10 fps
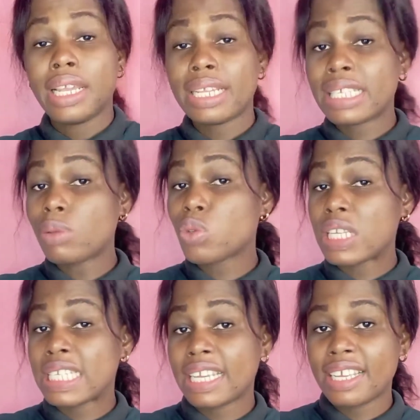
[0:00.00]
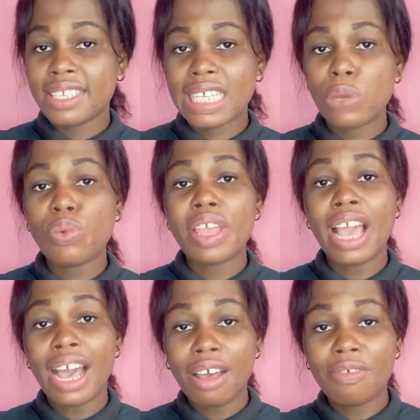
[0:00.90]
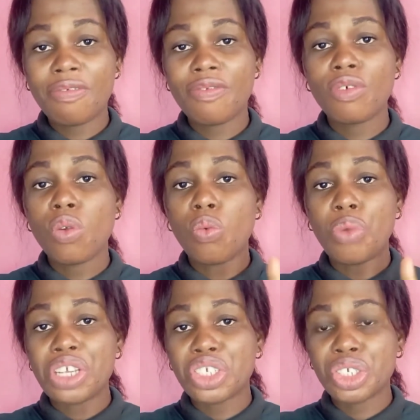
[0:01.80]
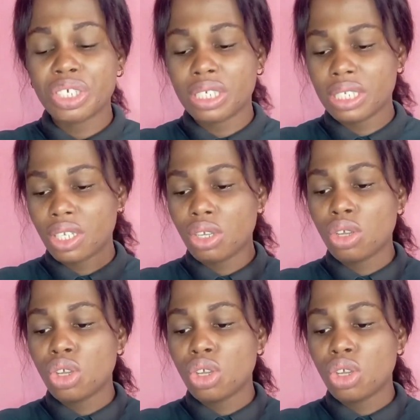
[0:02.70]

In the same 2018, we have question